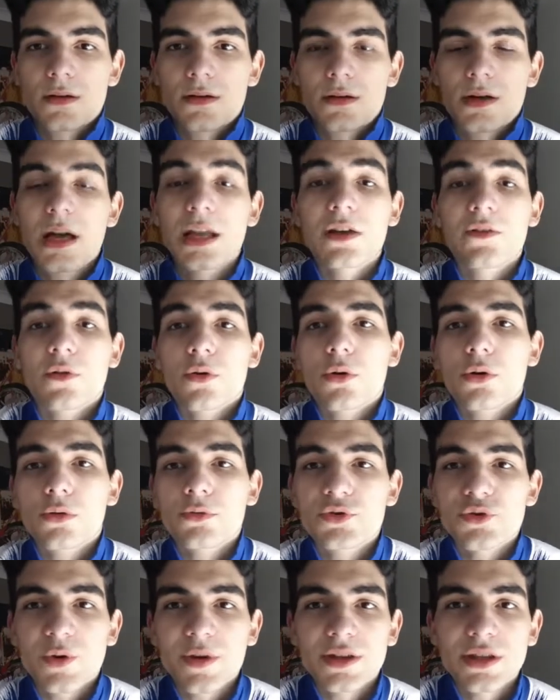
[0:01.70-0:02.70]
Hello and welcome
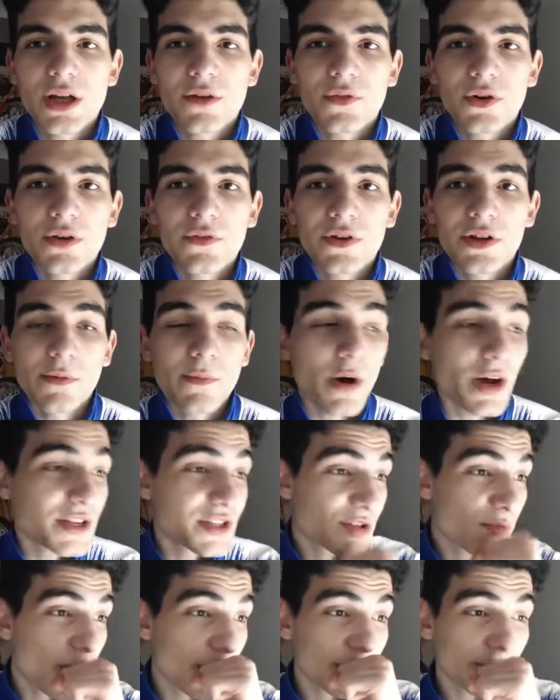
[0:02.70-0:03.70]
to another video of my
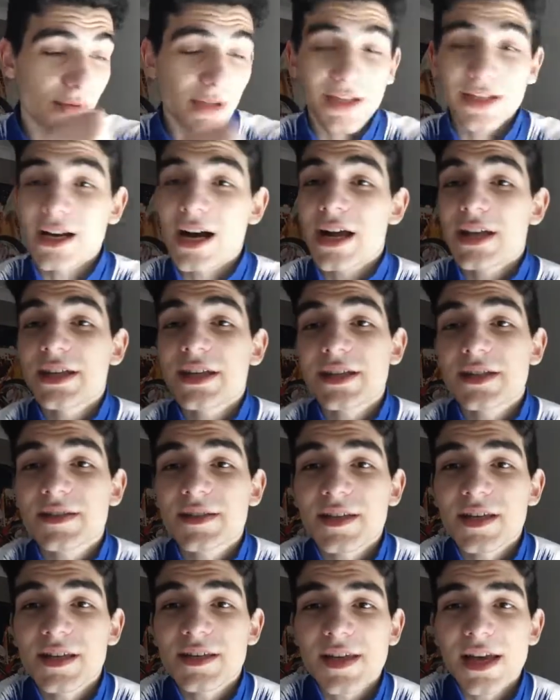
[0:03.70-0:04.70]
squad of the day, and
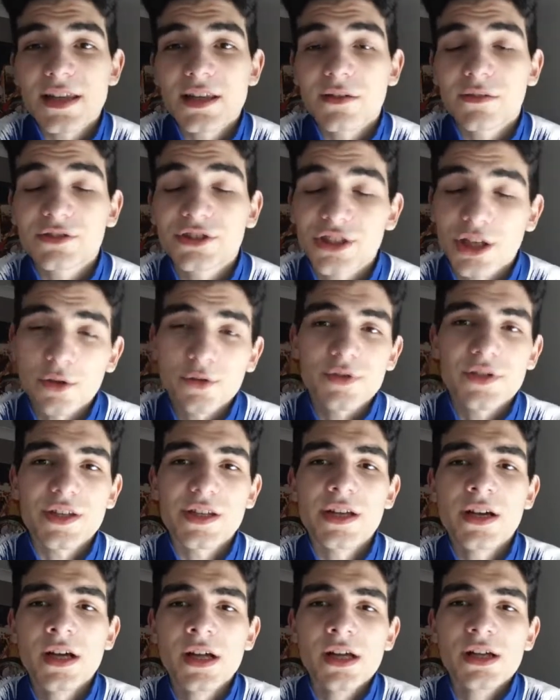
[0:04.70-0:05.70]
this is another
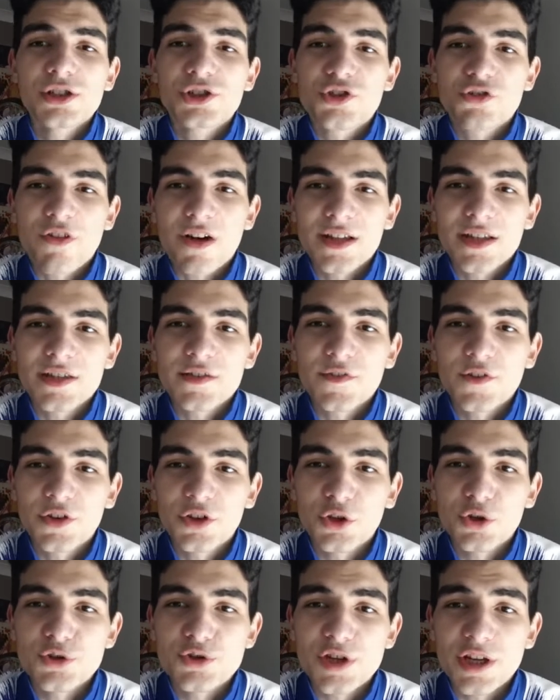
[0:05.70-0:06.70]
Chelsea transfer
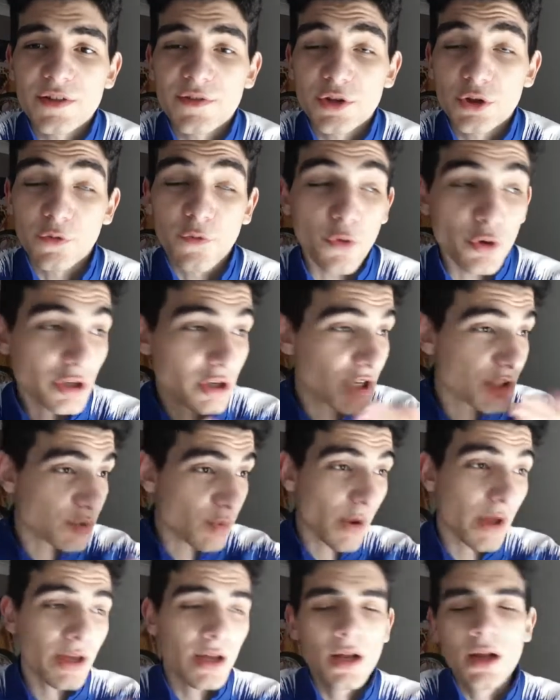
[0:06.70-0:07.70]
news video for you guys,
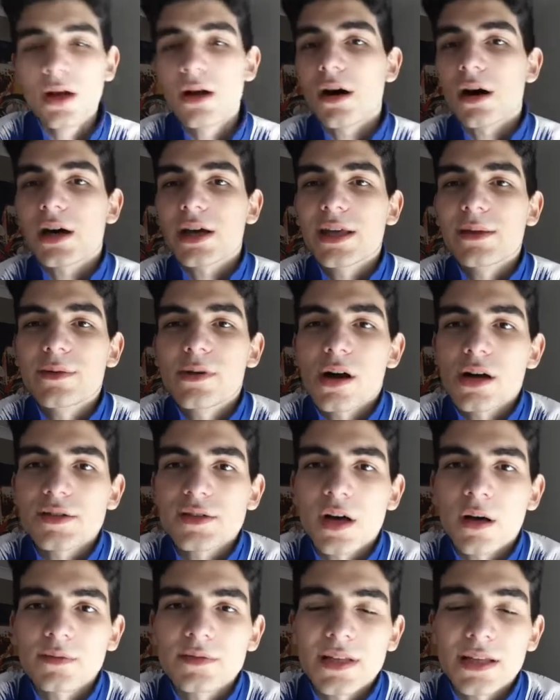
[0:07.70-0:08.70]
where I'll keep you guys
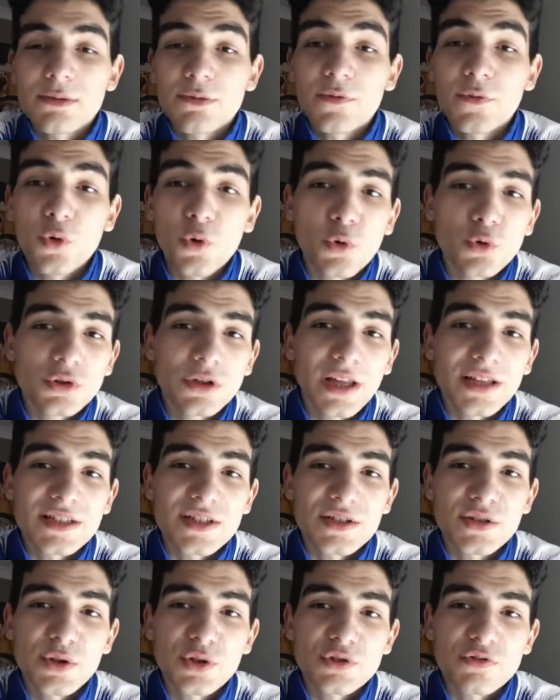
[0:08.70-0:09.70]
up to date with all the
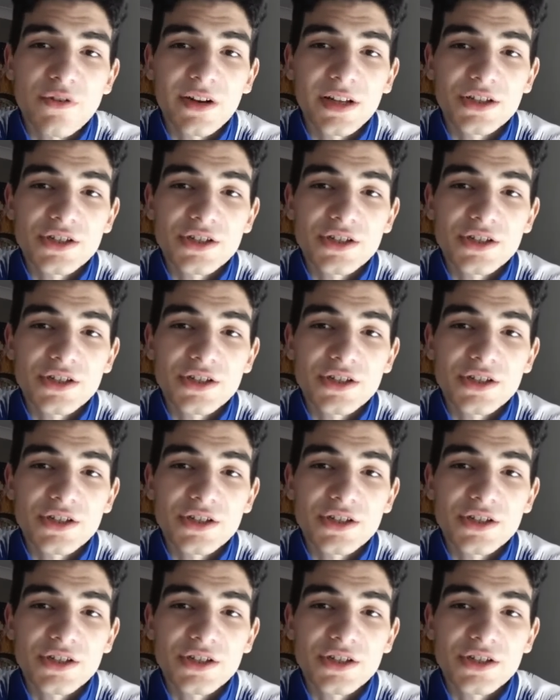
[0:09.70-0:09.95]
latest news surrounding